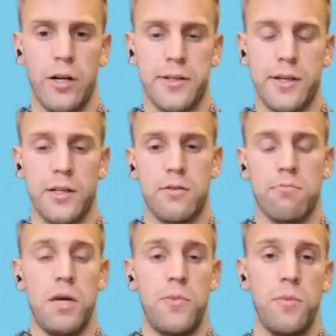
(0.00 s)
I think, it
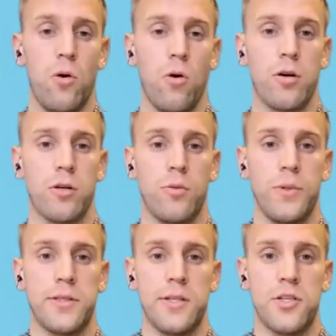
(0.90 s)
maybe more coming
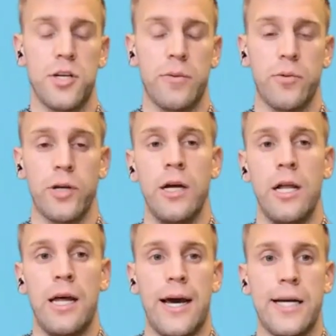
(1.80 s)
to this year,
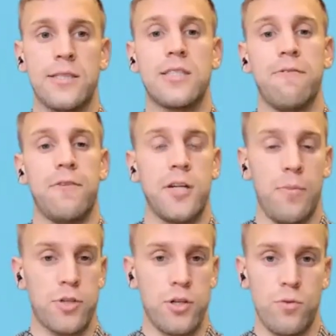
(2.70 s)
but different
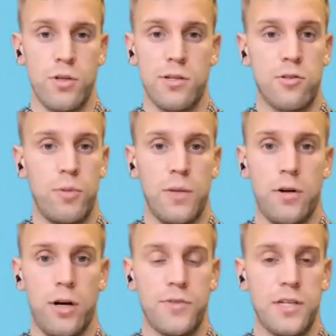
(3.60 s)
opportunities. So some people are
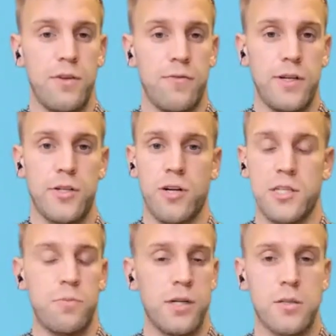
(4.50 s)
obviously have different interests,
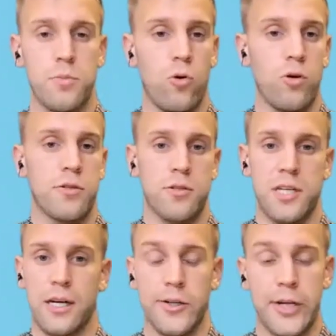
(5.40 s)
be it sports or
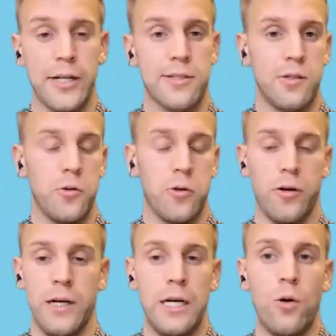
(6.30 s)
singing or dancing or
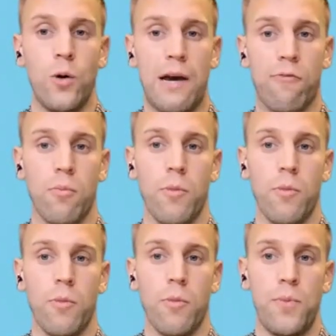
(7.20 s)
whatever it might
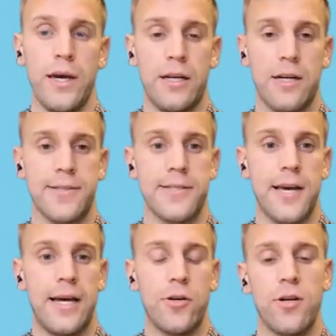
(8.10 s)
be. And needless to
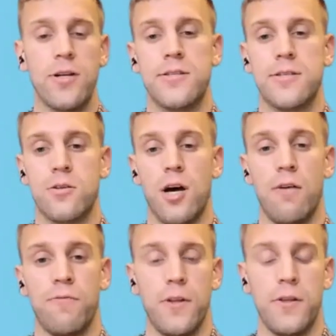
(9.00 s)
say, there's
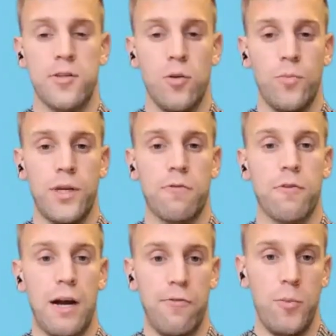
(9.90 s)
often something for
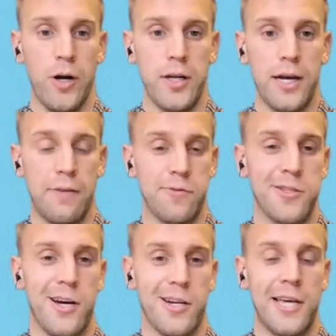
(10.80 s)
everybody. And if it's
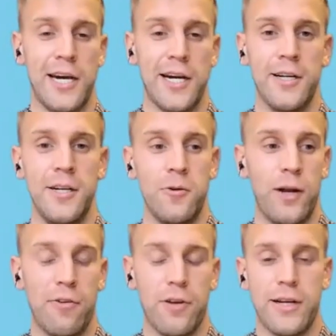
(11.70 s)
not there,
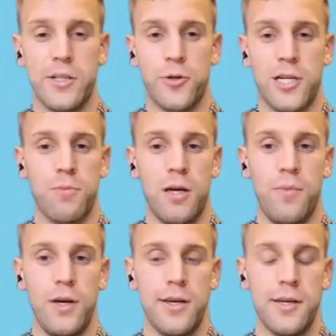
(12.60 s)
whatever that interest may
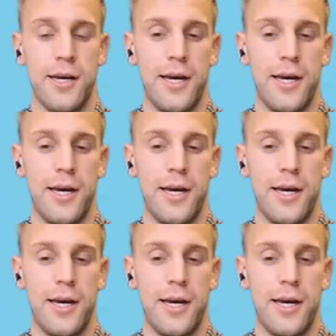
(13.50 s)
be,